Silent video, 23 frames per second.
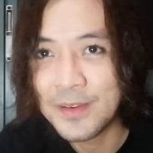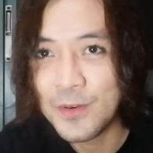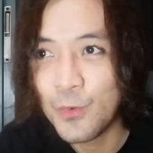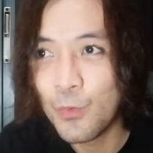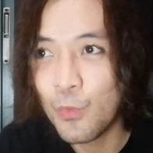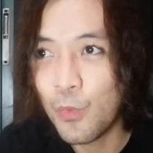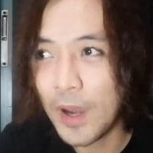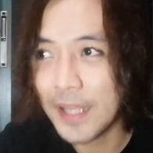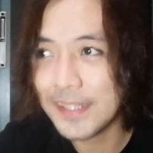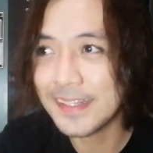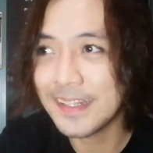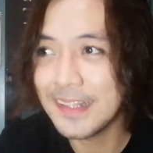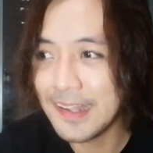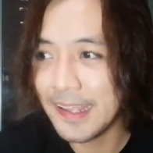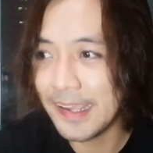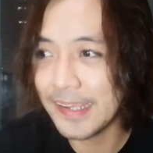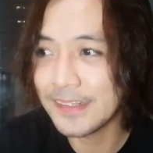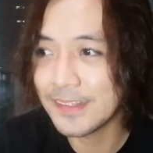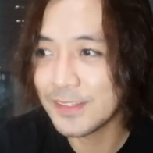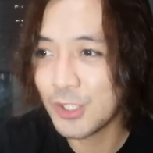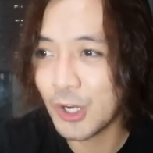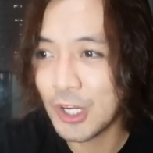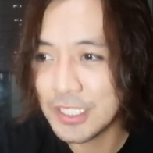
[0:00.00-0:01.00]
What
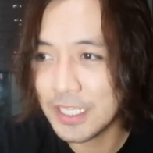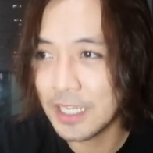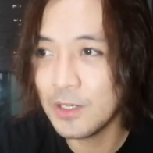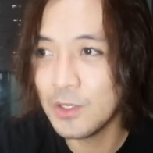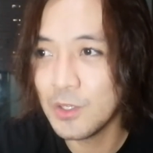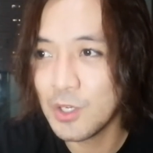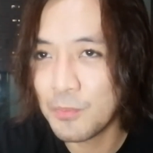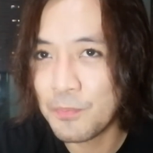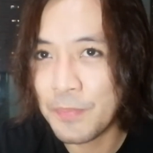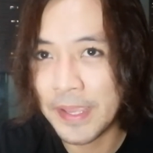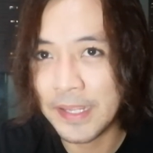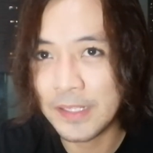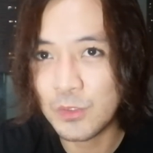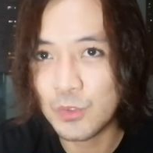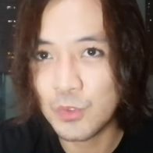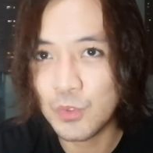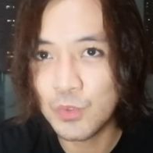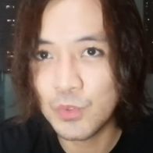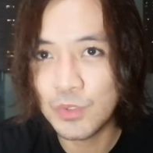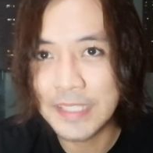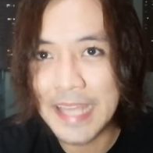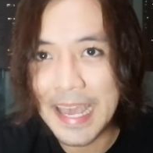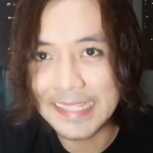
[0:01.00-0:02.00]
led Doña Lupeng
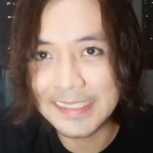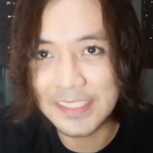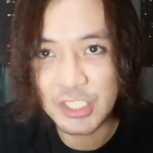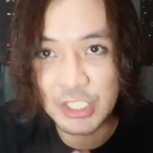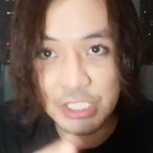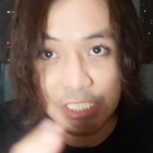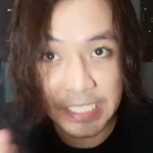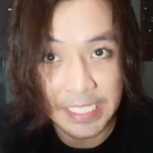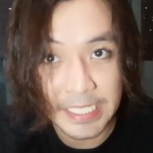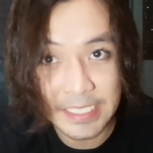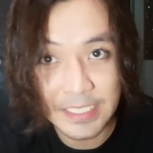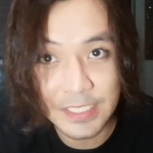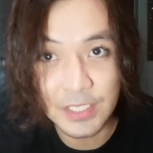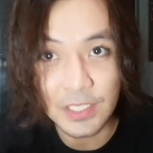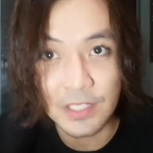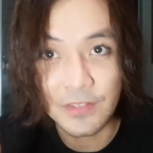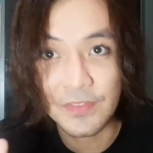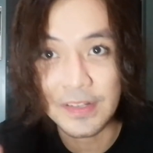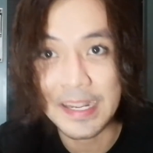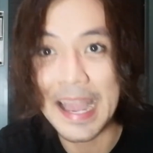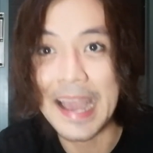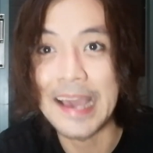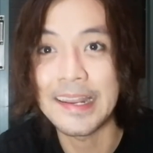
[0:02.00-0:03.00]
to that change
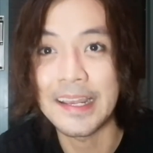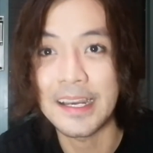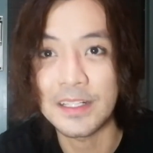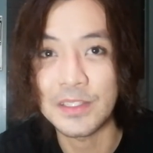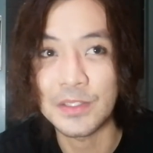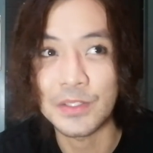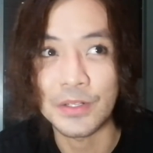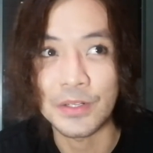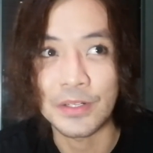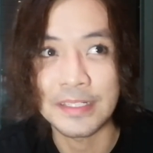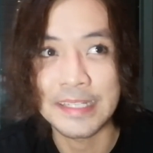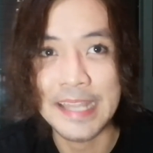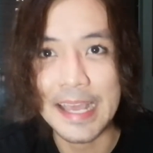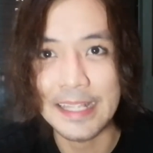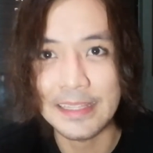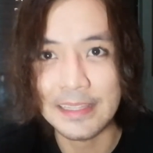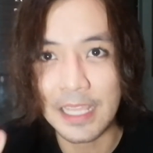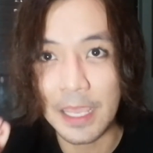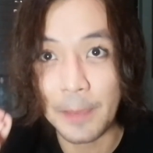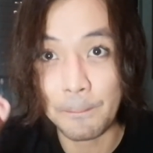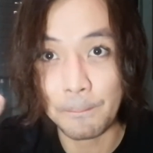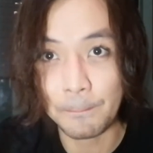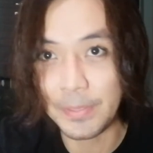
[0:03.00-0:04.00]
of character, that
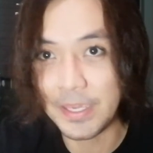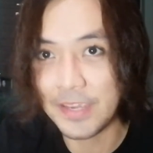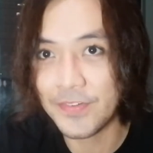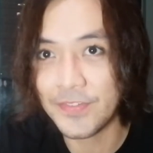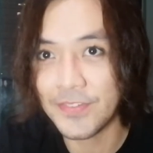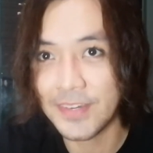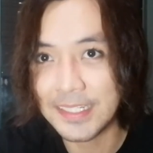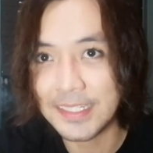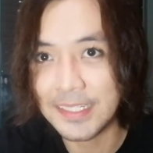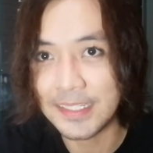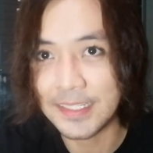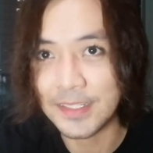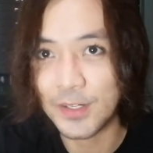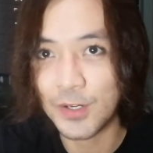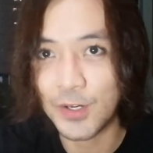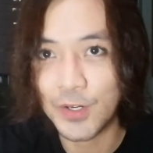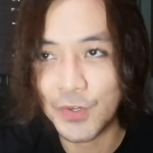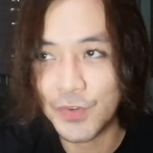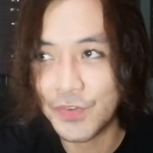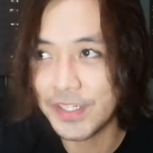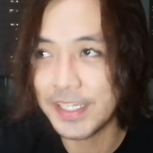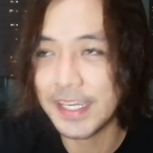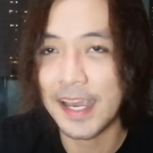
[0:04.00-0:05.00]
epiphany
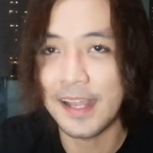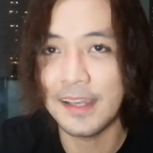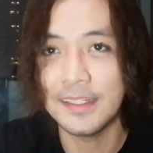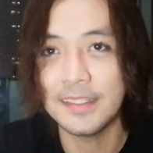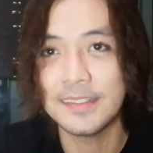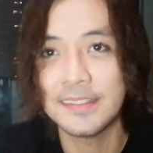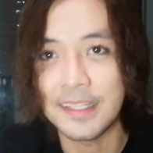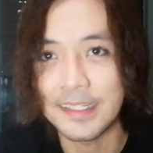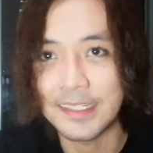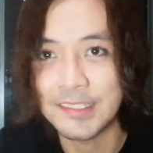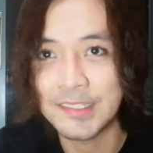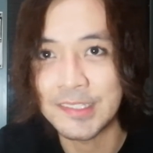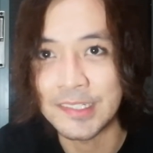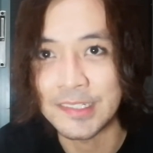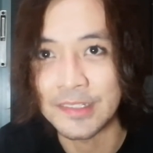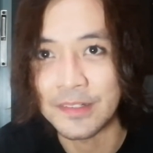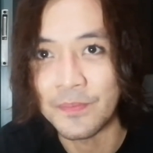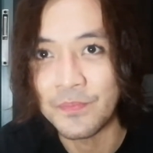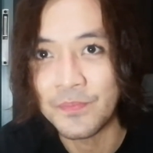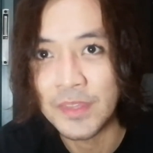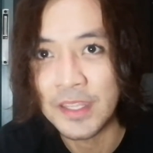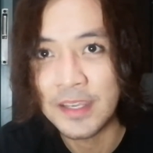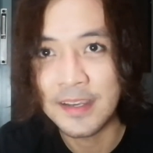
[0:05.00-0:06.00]
or
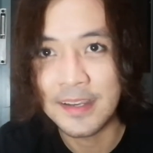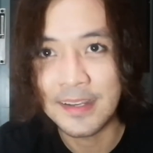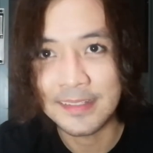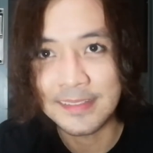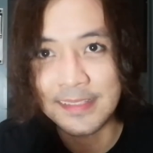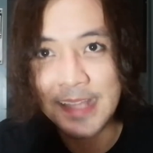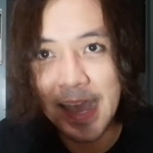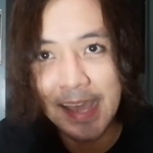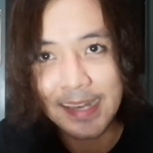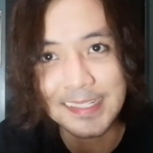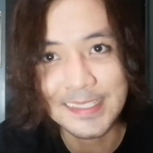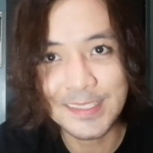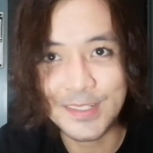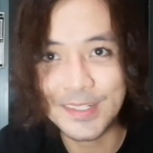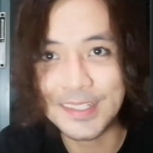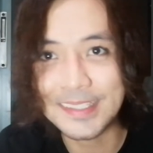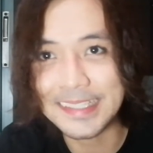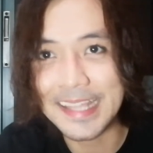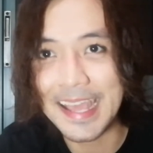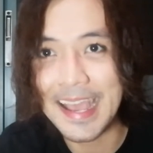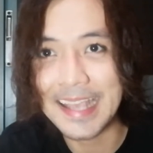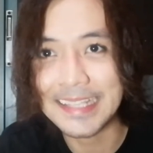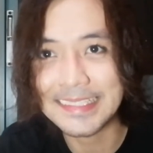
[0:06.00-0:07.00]
realization? That is your
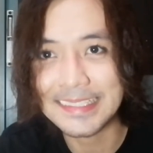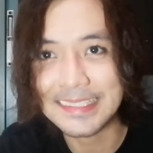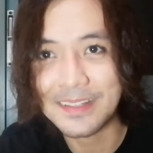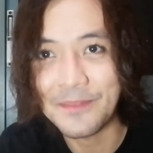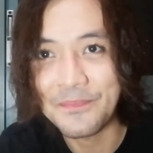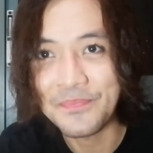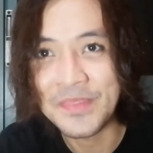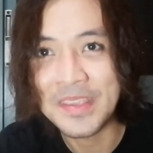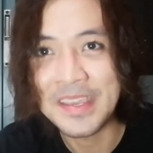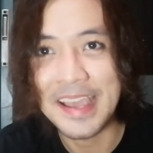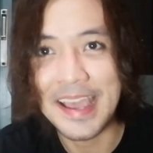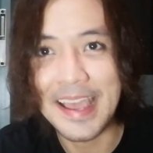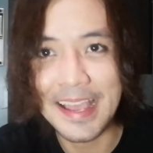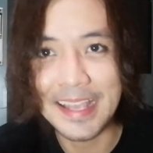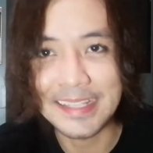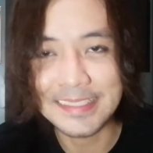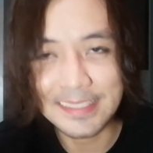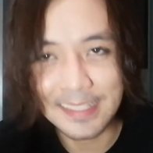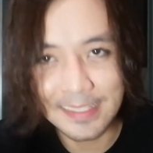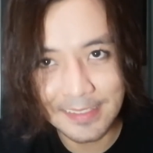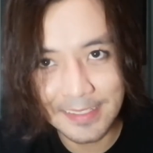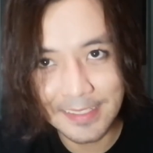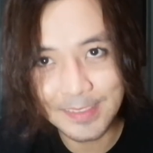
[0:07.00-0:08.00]
task
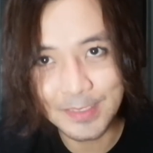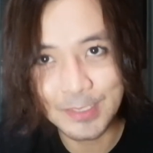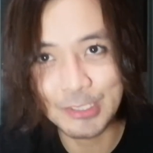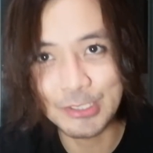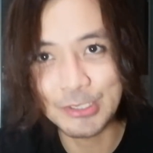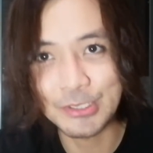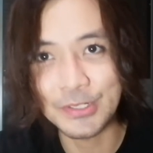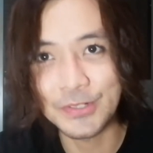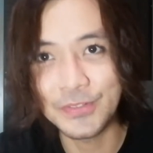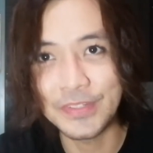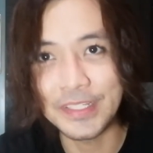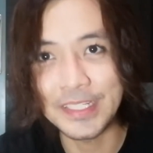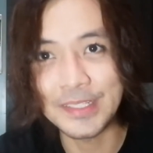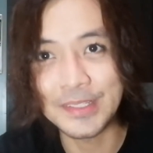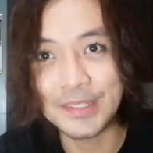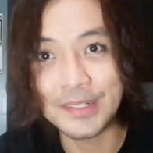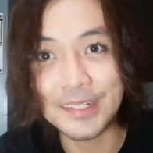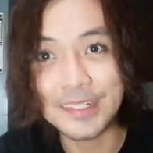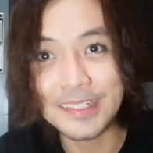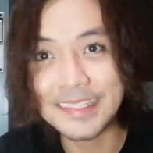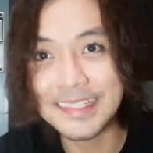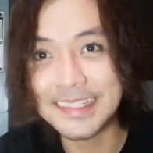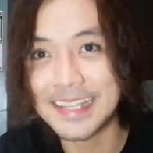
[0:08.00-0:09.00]
as literature
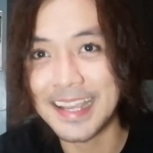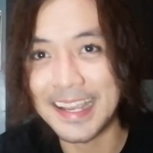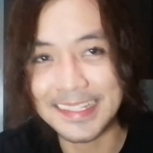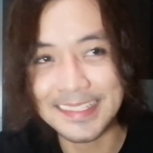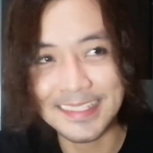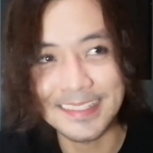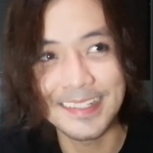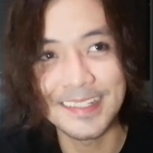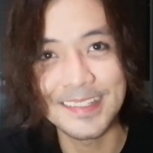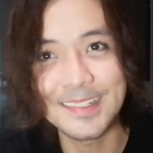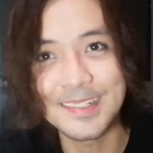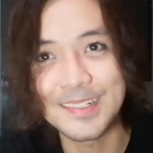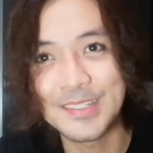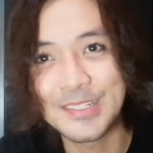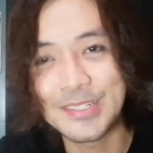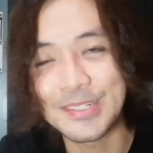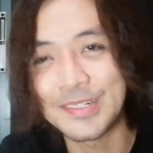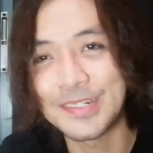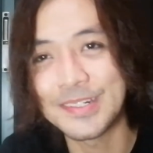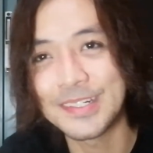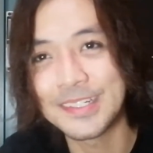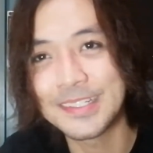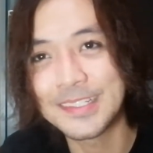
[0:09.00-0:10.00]
readers, as literature